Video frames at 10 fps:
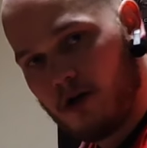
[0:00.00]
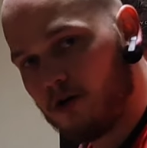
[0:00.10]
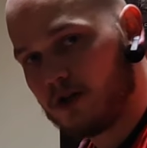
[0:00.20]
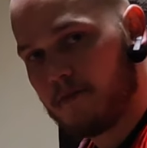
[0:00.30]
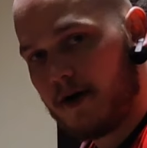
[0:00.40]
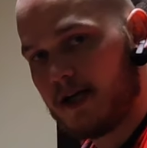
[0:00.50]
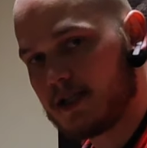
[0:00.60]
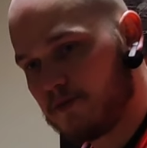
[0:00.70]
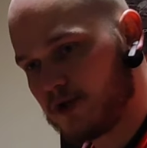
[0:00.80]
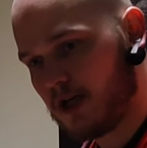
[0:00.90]
on the
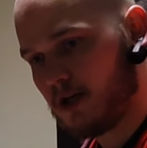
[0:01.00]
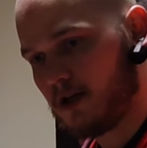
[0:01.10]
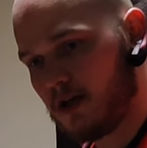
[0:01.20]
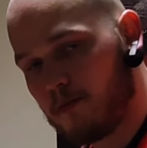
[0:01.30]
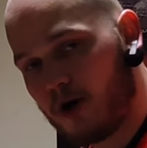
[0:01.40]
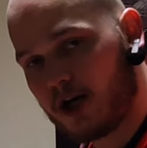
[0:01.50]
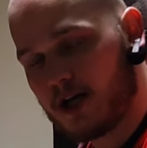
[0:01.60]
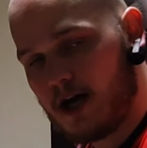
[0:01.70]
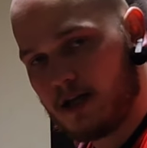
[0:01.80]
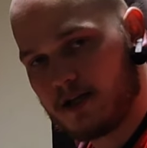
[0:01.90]
biceps and the
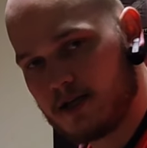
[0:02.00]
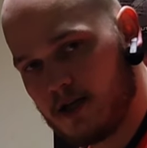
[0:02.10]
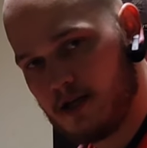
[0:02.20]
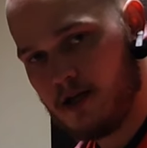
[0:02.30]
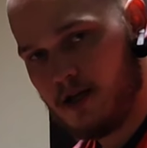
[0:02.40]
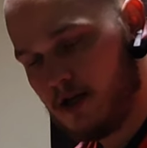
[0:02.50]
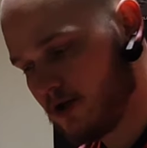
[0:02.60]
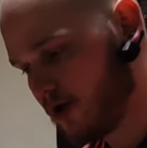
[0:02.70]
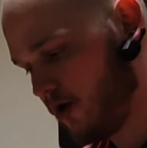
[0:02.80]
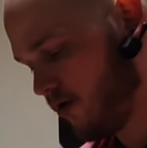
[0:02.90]
brachialis.
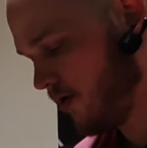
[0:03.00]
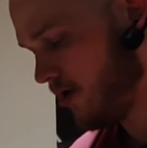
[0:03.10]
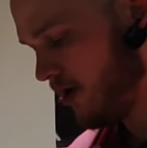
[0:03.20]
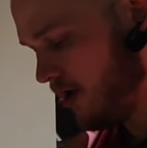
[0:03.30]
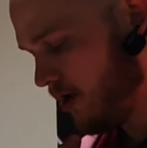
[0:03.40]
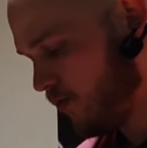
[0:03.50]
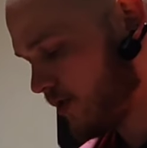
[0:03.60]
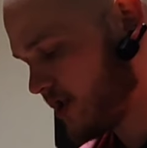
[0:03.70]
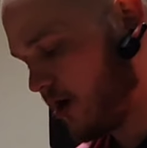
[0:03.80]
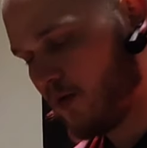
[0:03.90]
So
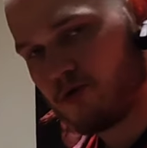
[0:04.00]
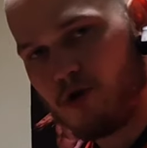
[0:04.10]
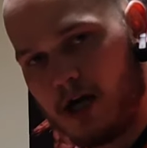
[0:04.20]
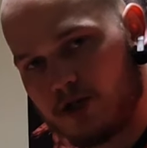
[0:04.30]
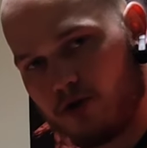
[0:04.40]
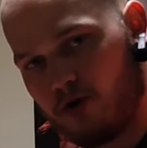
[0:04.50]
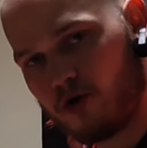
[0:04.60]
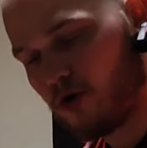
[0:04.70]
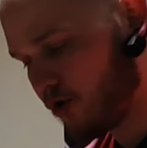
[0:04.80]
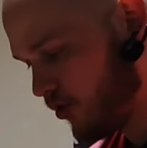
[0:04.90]
when someone tries to
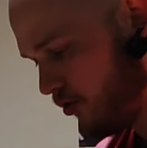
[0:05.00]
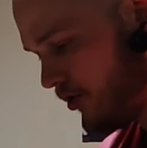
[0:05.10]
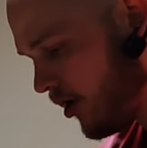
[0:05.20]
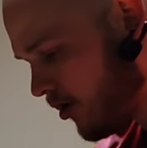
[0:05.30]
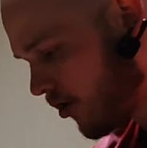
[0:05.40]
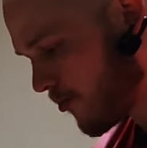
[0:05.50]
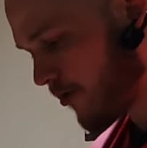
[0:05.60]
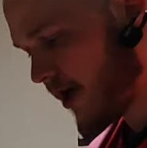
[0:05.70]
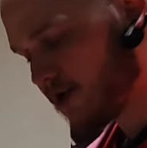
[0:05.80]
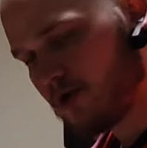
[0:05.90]
hook you or
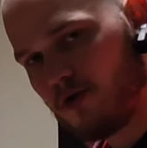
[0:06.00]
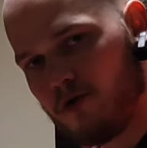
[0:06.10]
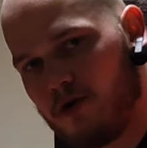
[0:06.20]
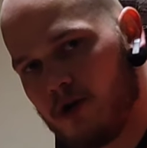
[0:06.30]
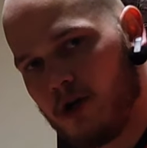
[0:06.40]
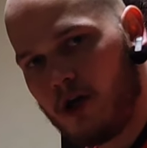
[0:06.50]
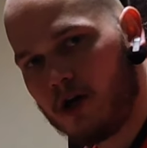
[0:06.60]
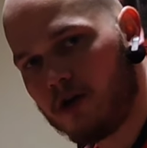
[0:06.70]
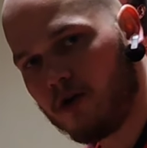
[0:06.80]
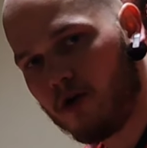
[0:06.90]
press you,
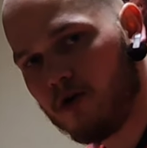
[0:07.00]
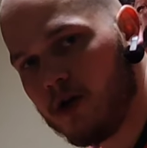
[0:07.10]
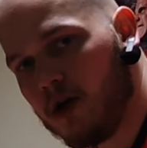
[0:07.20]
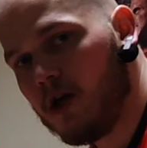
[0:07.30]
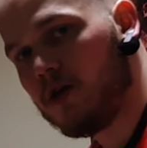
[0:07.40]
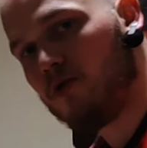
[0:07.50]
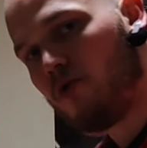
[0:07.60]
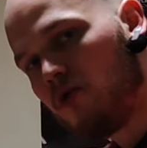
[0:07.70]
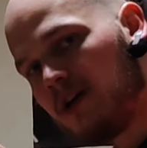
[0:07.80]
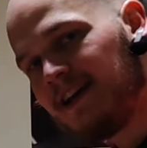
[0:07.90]
you know,
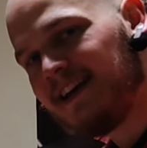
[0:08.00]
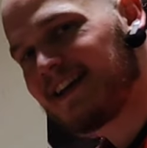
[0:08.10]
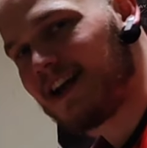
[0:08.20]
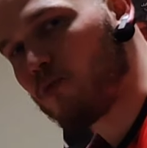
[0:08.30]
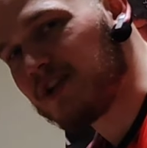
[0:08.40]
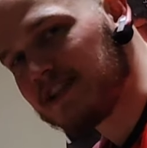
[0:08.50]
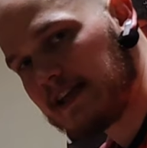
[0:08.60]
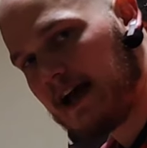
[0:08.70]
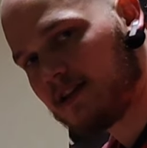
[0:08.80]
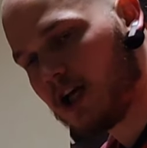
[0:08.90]
you can
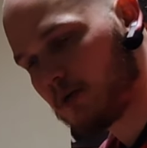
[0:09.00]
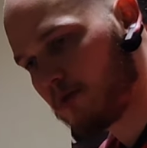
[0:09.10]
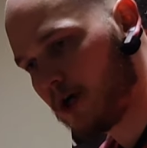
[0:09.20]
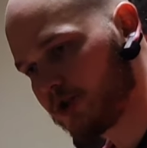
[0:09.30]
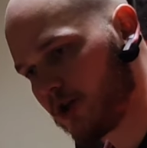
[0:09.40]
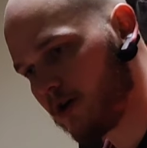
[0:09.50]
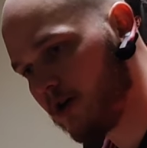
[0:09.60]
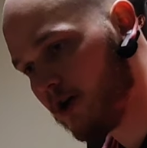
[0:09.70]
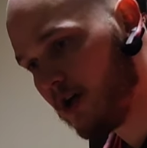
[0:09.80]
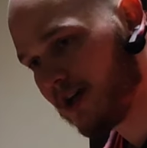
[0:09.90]
withstand that pressure.
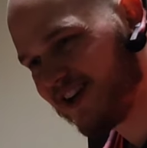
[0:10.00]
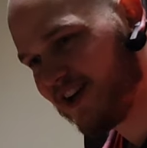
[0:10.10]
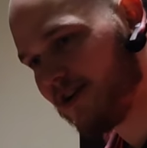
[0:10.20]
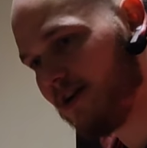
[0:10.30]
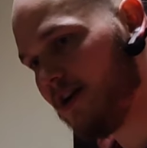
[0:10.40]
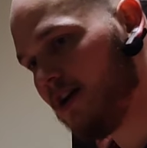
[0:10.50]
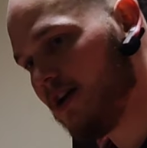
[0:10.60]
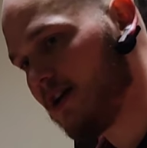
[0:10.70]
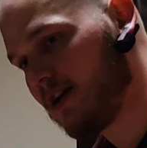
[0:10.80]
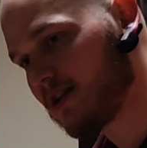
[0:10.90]
Here
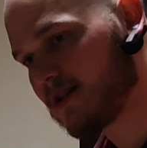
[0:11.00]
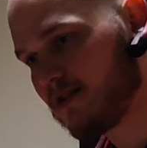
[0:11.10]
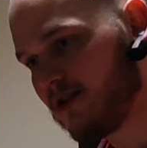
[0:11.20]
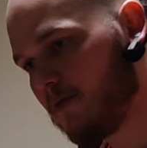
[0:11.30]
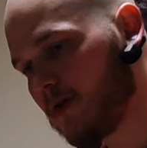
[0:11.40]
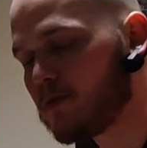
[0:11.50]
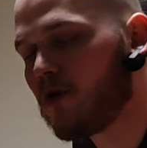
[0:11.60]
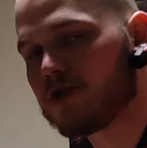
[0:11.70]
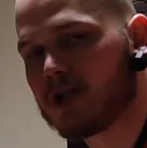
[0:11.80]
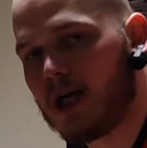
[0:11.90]
it's a little bit
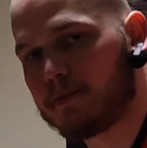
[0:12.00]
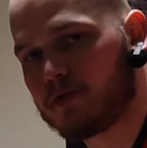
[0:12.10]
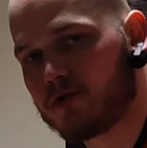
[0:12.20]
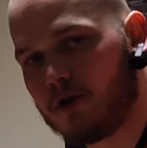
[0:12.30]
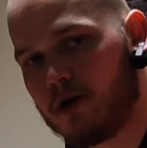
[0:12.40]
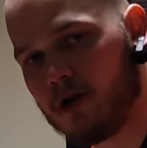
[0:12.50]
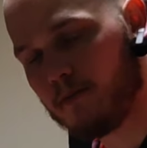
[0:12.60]
more side pressure,